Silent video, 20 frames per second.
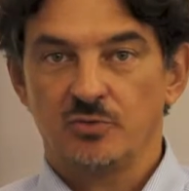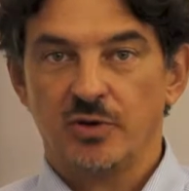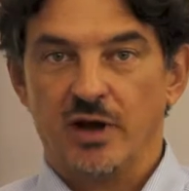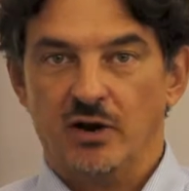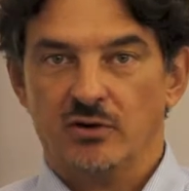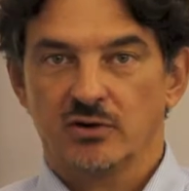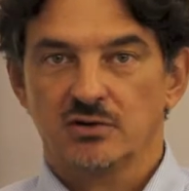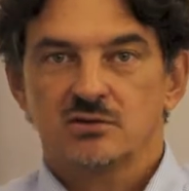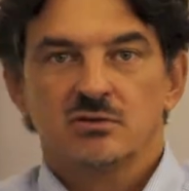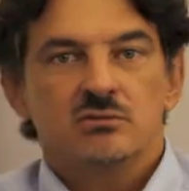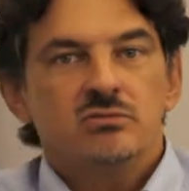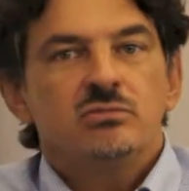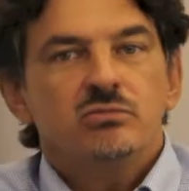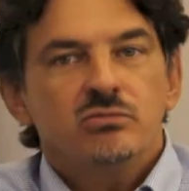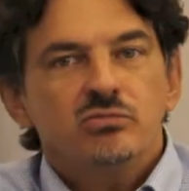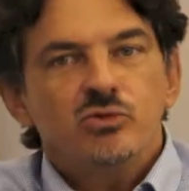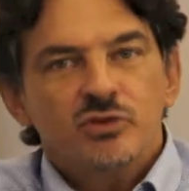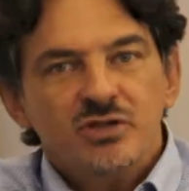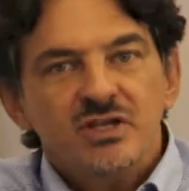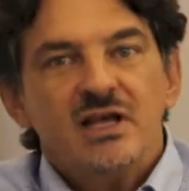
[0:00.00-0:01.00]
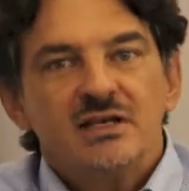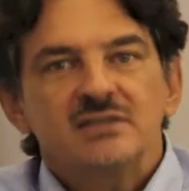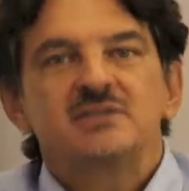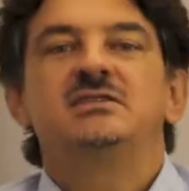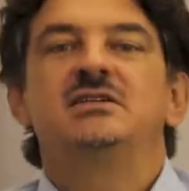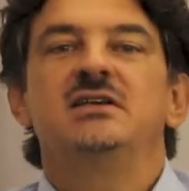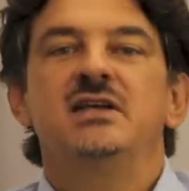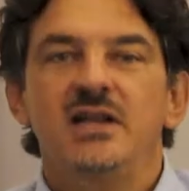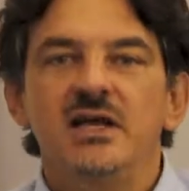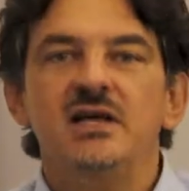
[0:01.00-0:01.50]
your parents?
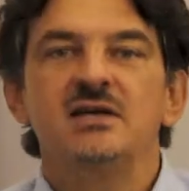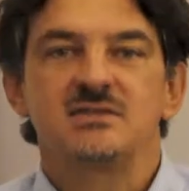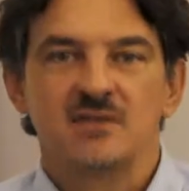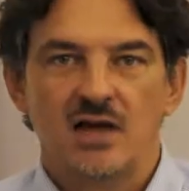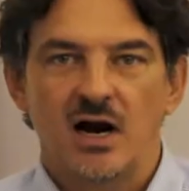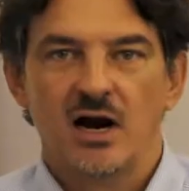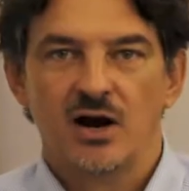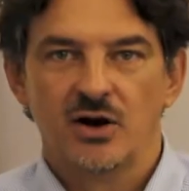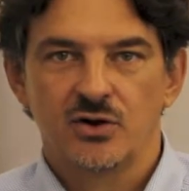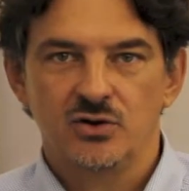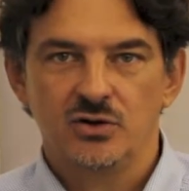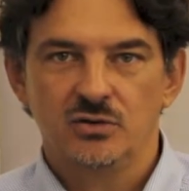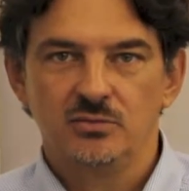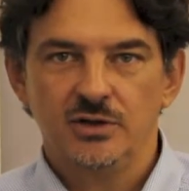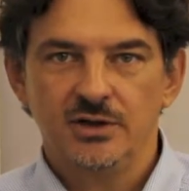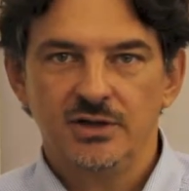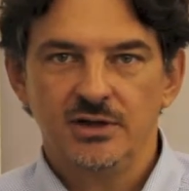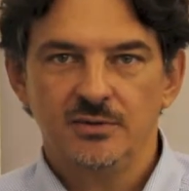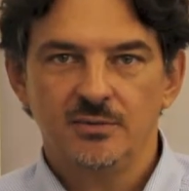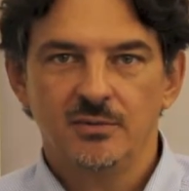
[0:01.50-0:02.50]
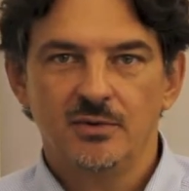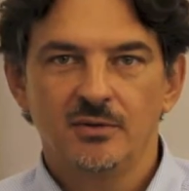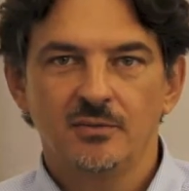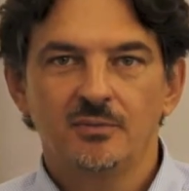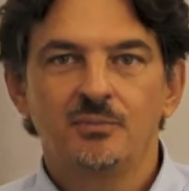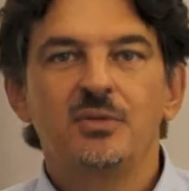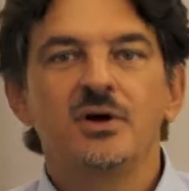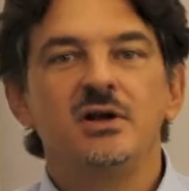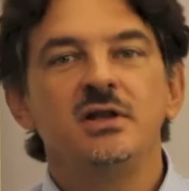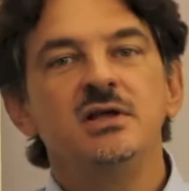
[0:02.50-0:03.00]
Yes, it is, arguably,
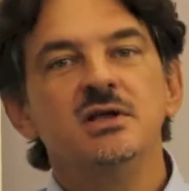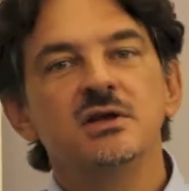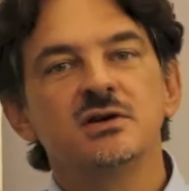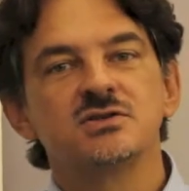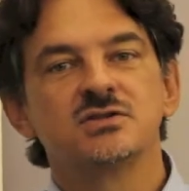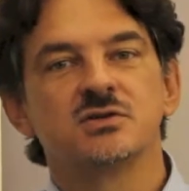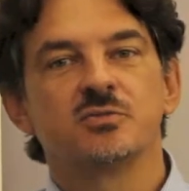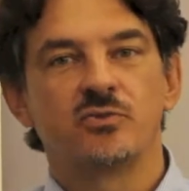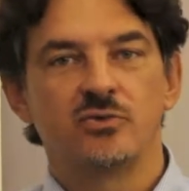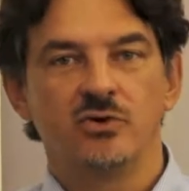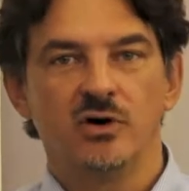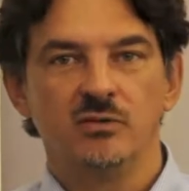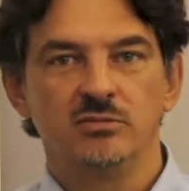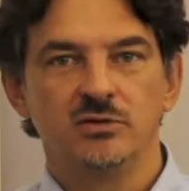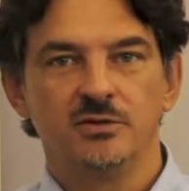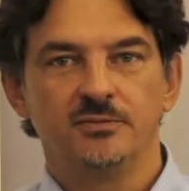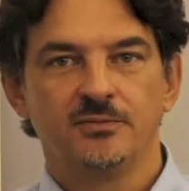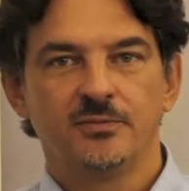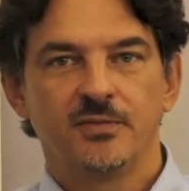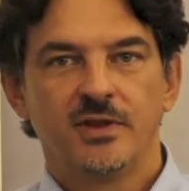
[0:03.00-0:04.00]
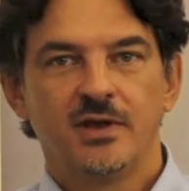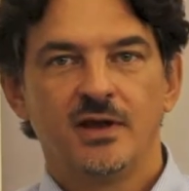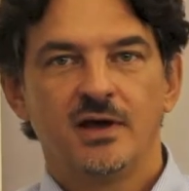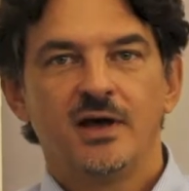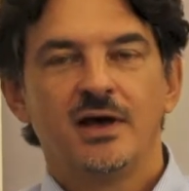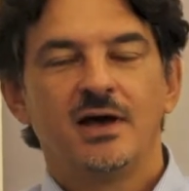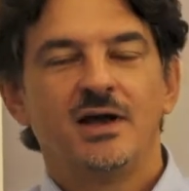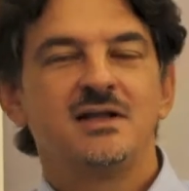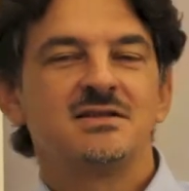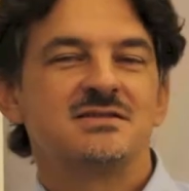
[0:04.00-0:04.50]
but here's the problem,
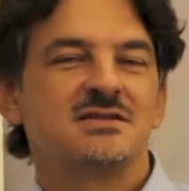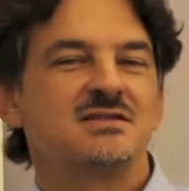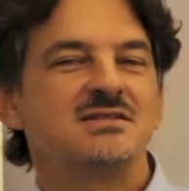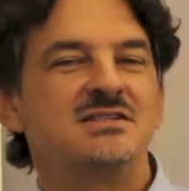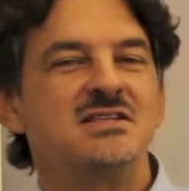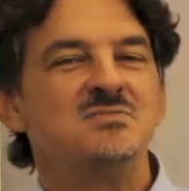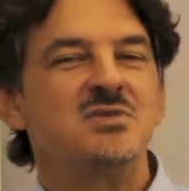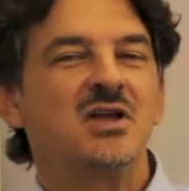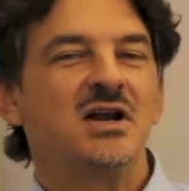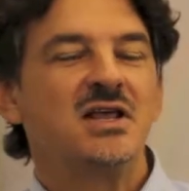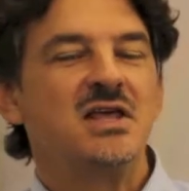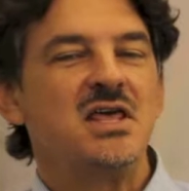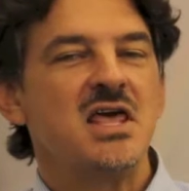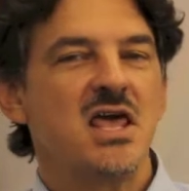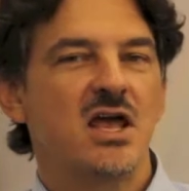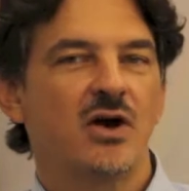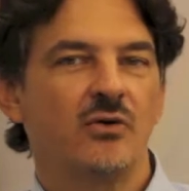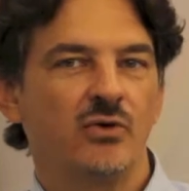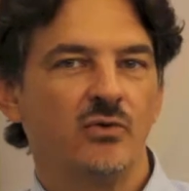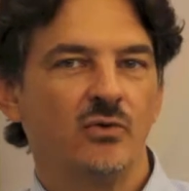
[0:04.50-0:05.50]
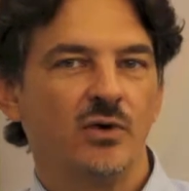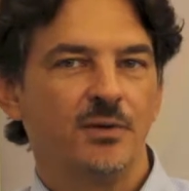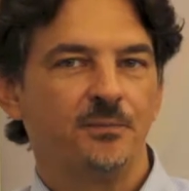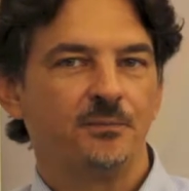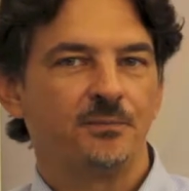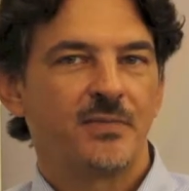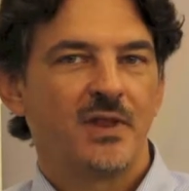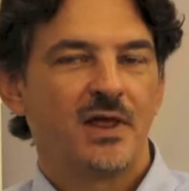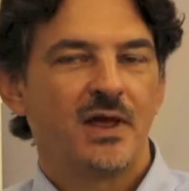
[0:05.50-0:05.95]
and it's a seemingly hairy one.